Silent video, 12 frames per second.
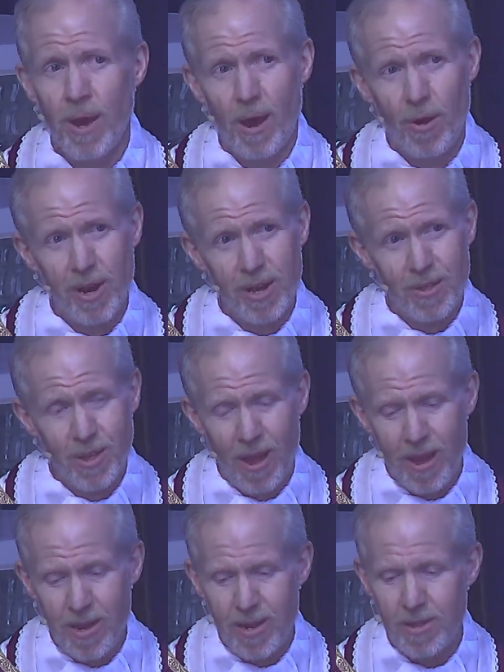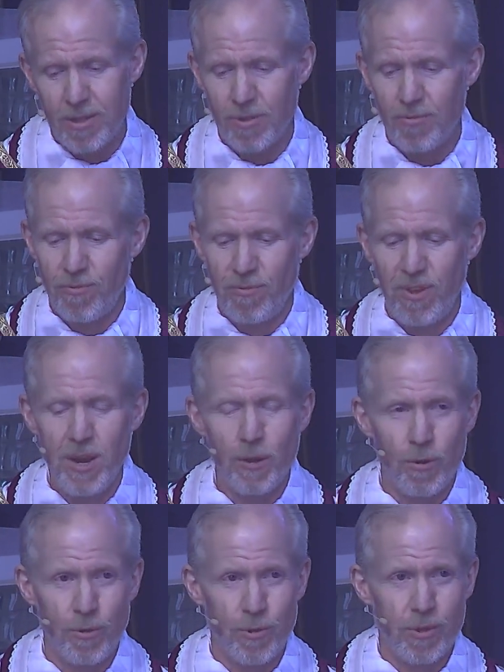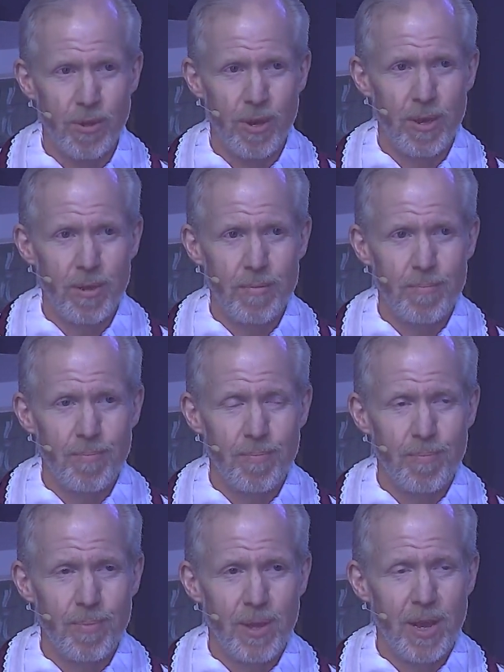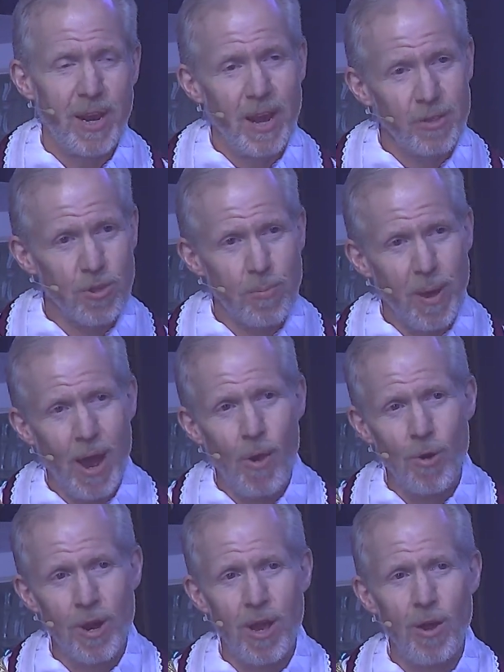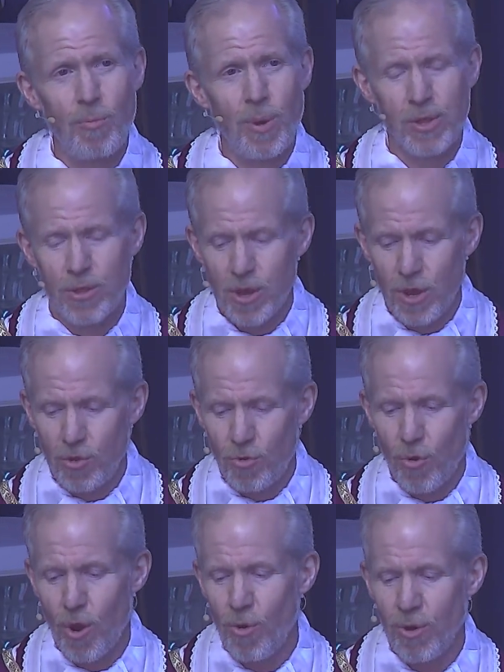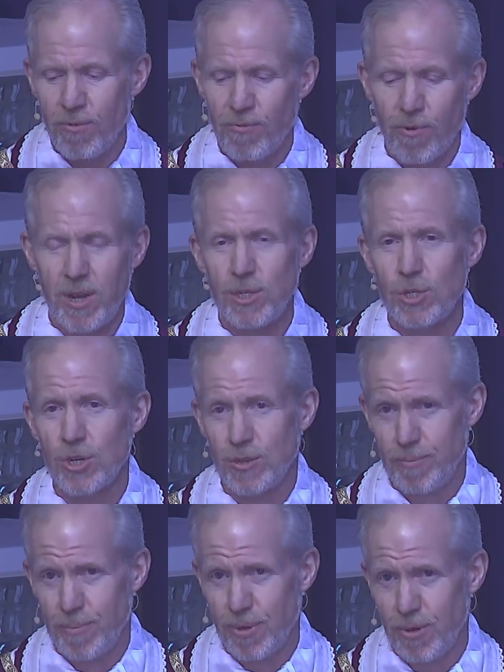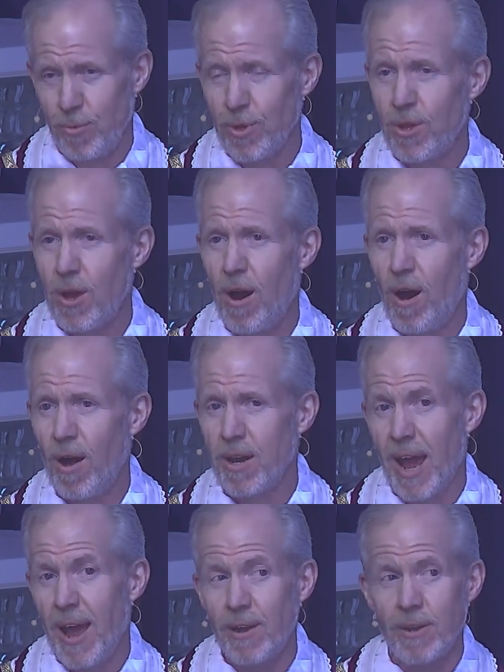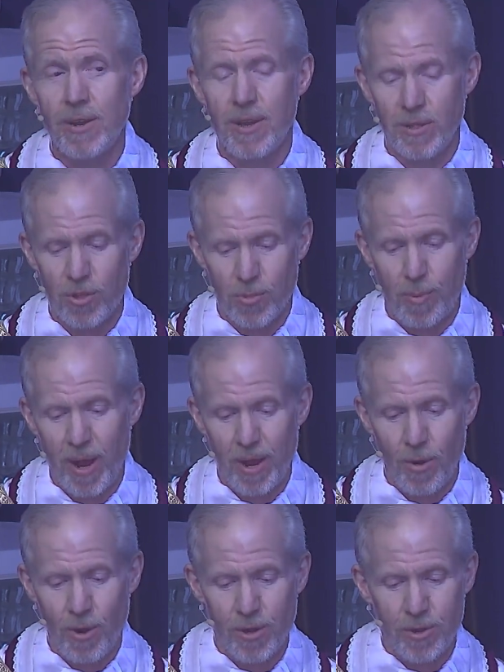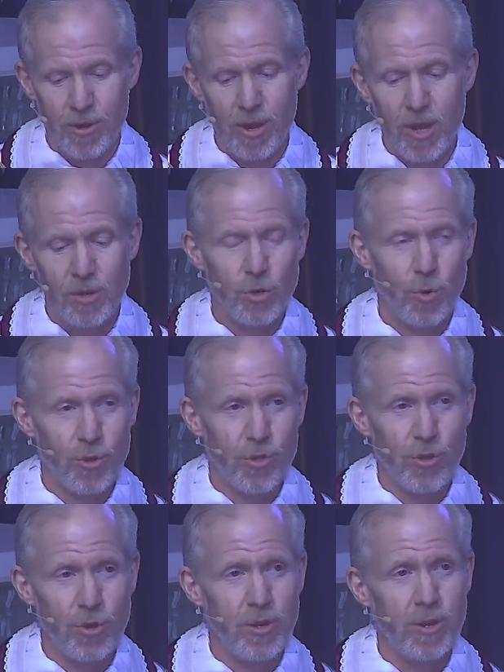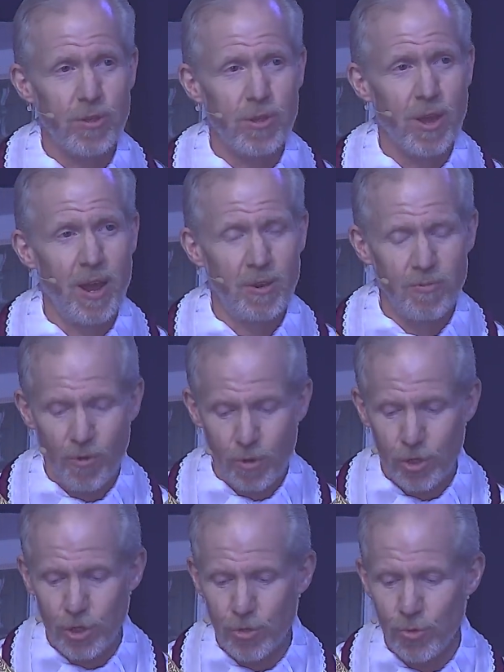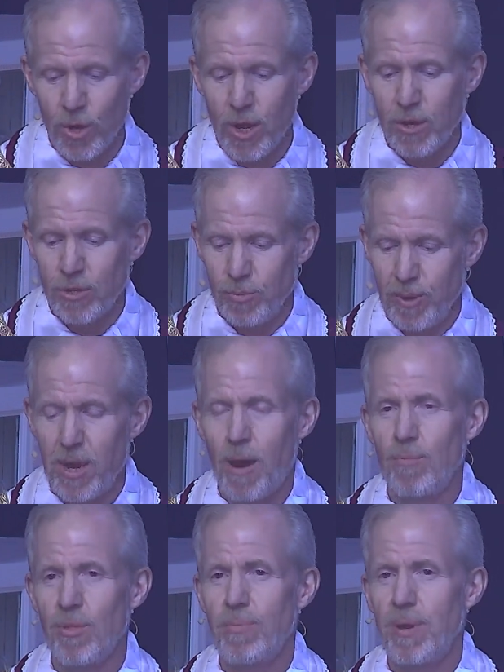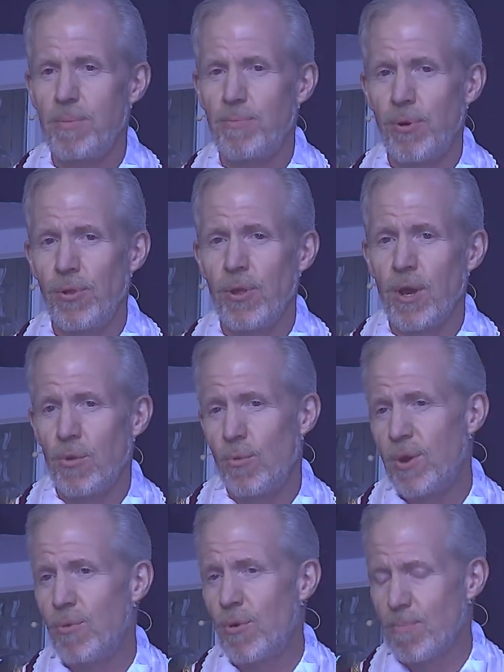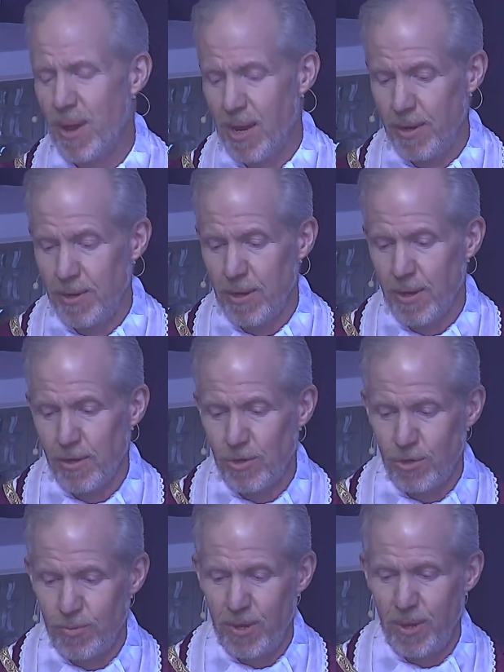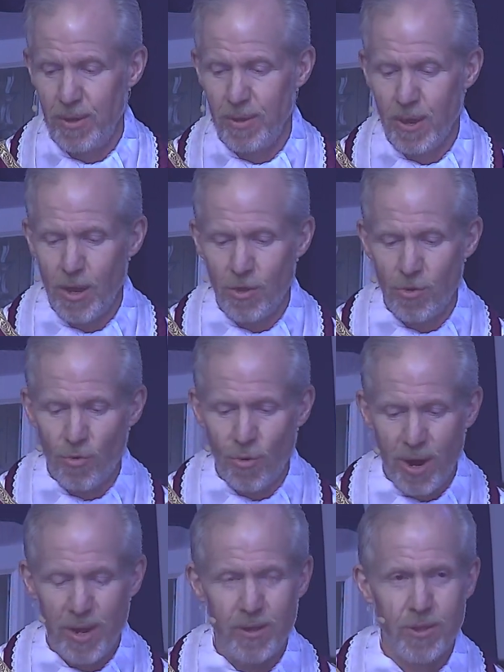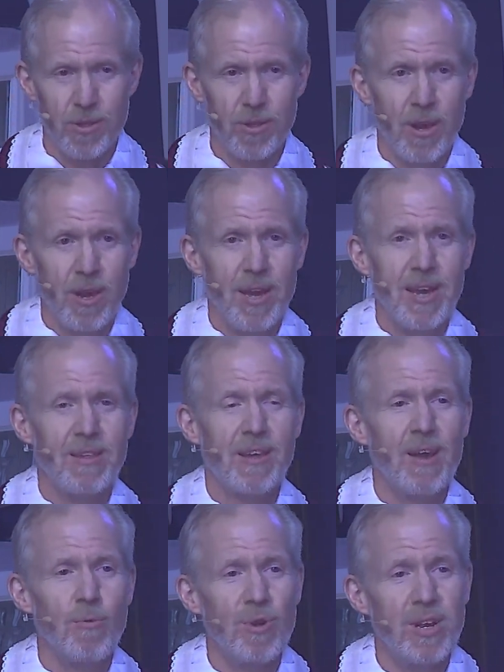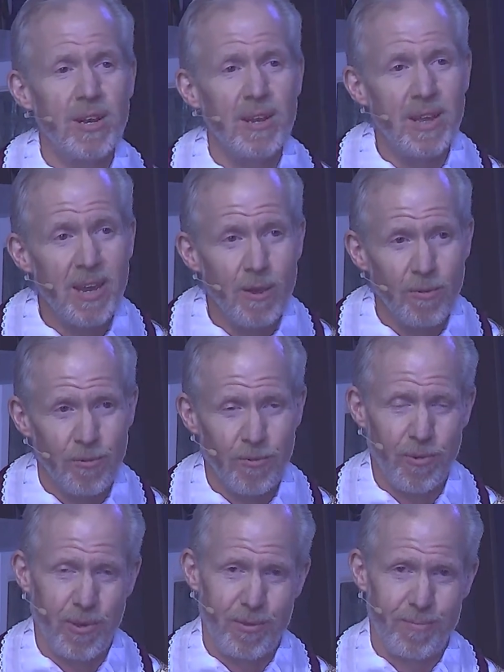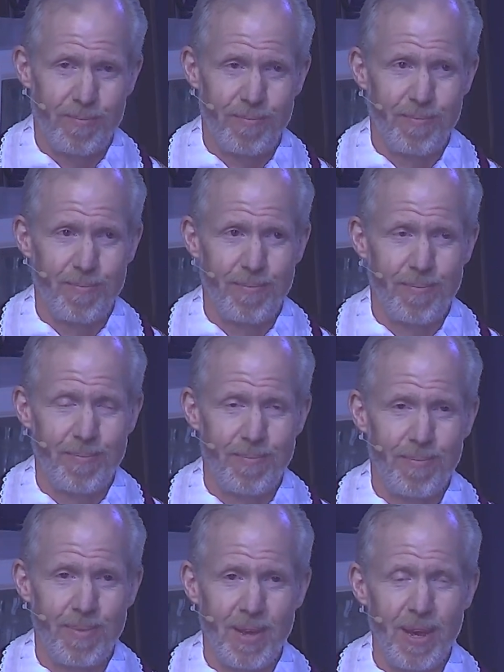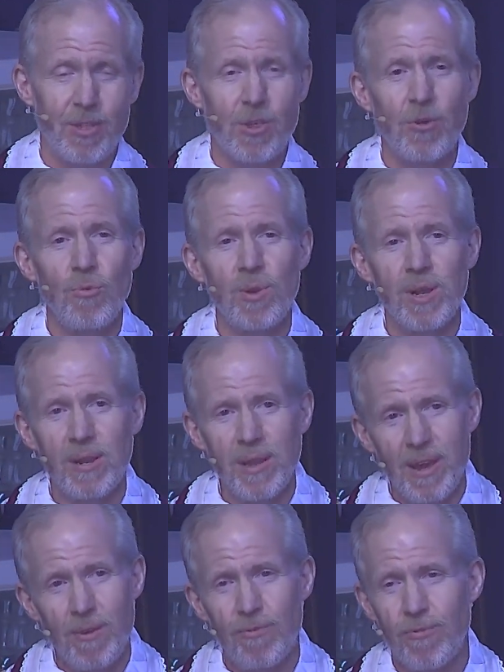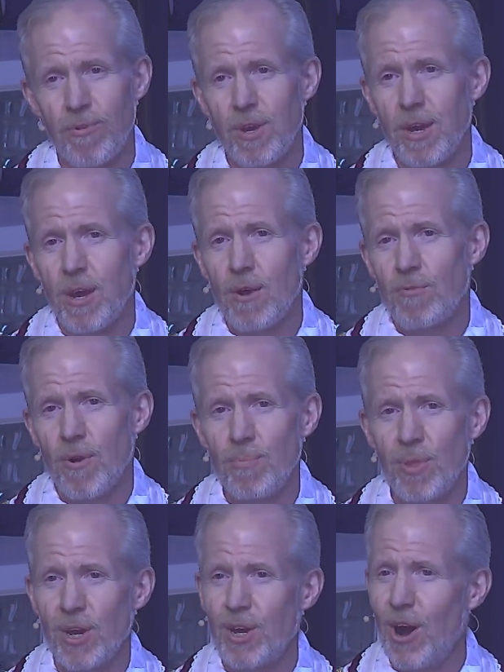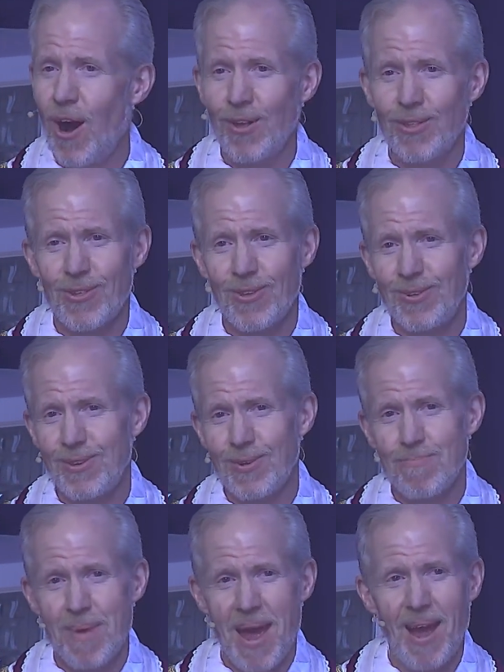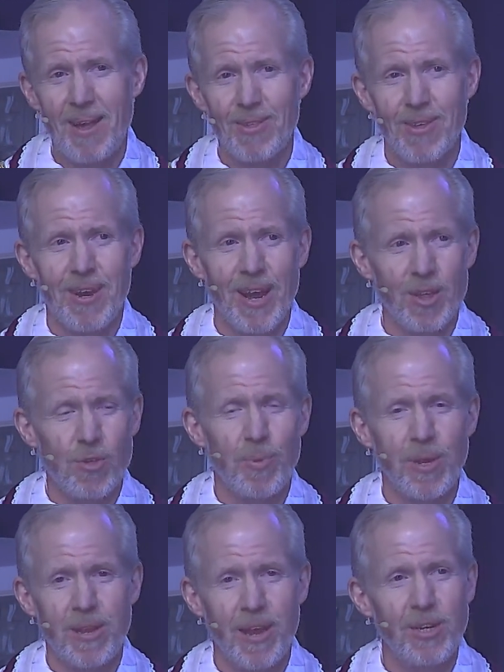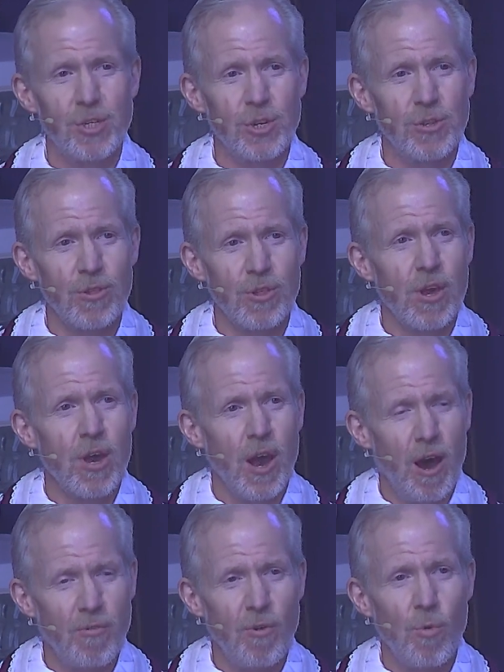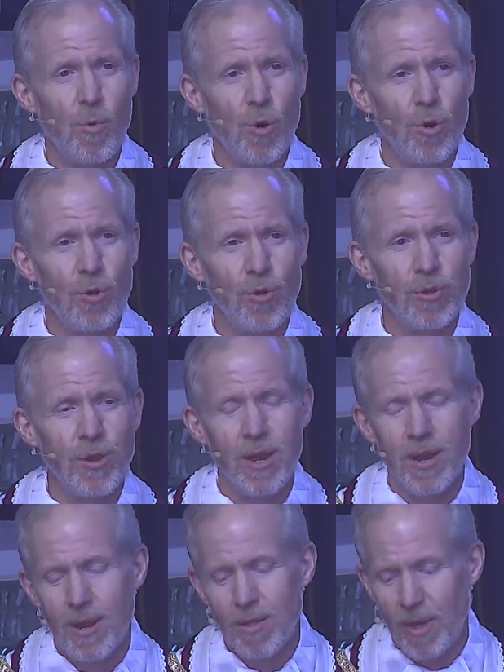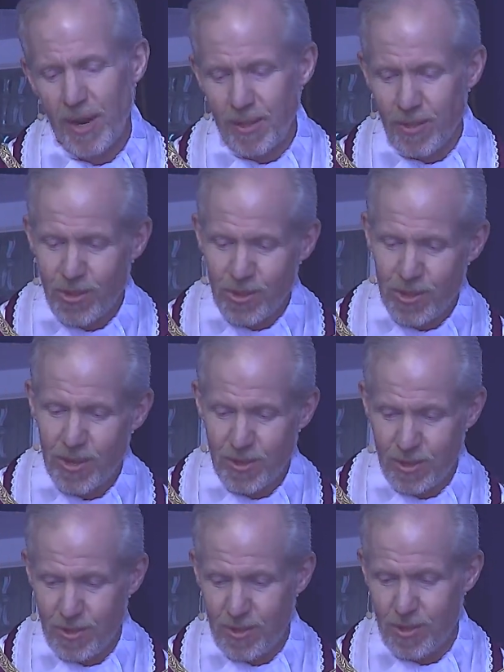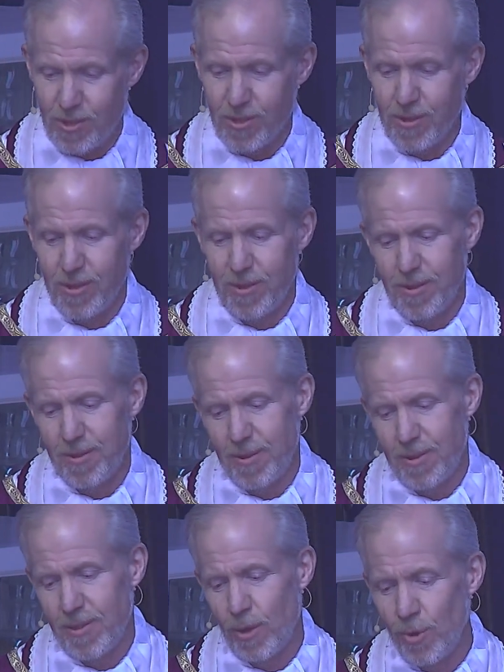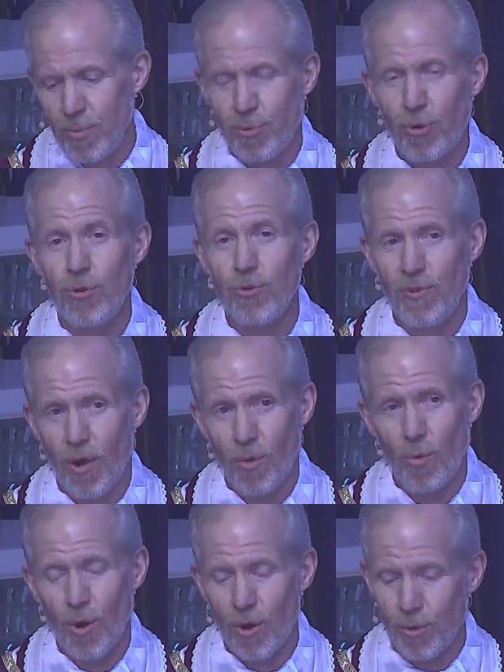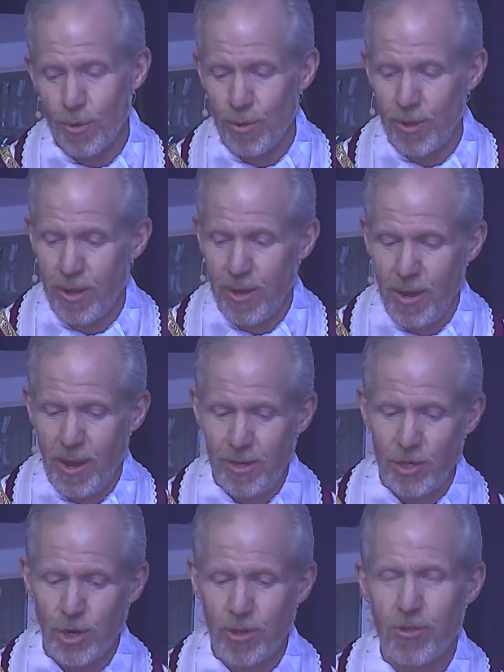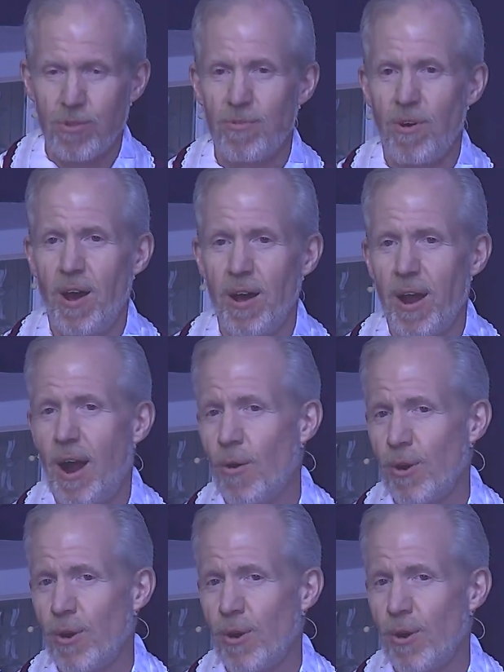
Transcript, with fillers: our anxieties and fears. It has the power to help us grow in friendship with God and inspire us towards goodness and virtue to become the people we were made to be. Grace is a relief. It's a relief from the constant demands and expectations of a world that insists that we prove our worth and justify our